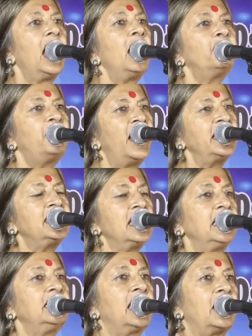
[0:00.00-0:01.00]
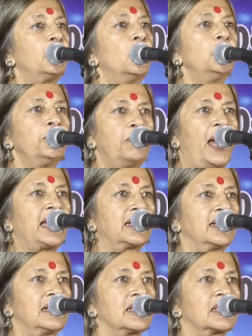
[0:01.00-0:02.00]
are fighting their own
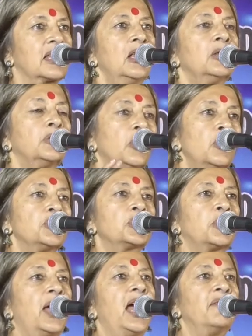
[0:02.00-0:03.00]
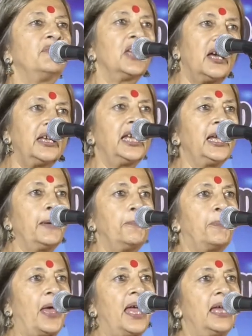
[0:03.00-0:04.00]
battles. Those who have hearing
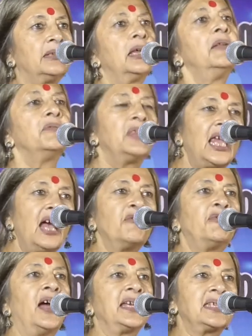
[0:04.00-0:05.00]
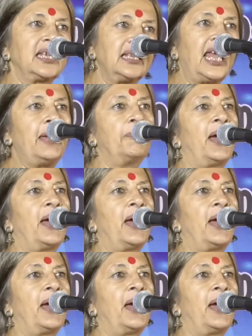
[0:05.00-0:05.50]
impaired, they are fighting their